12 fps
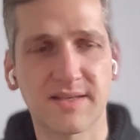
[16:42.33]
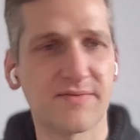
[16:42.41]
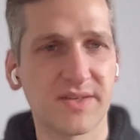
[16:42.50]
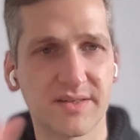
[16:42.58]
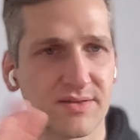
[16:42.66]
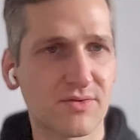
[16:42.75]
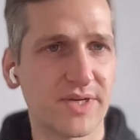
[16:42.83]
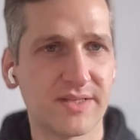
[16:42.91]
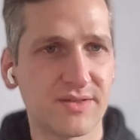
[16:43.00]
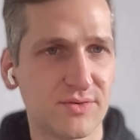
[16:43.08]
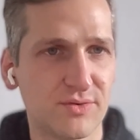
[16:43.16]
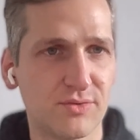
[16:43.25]
I think it's great
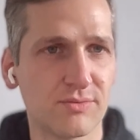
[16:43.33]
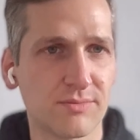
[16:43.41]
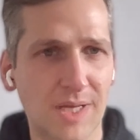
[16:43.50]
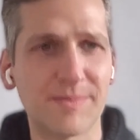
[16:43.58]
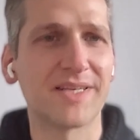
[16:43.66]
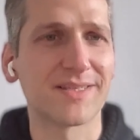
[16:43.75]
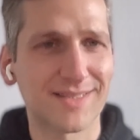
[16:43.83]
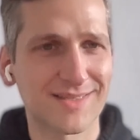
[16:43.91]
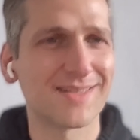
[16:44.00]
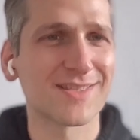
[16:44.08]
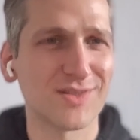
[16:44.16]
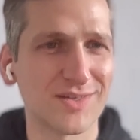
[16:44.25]
to, I mean,
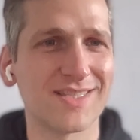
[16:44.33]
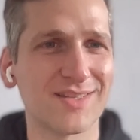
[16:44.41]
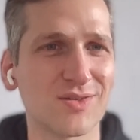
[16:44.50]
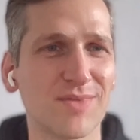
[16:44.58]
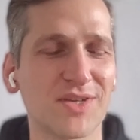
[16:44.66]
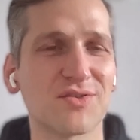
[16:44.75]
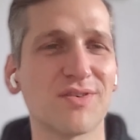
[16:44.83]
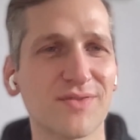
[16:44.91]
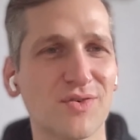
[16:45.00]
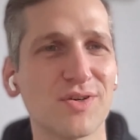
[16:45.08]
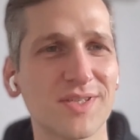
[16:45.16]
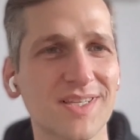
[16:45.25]
it's not easy to measure,
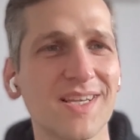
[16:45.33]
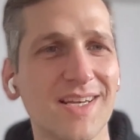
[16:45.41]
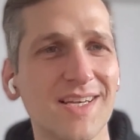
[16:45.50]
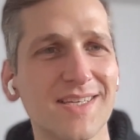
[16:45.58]
of course,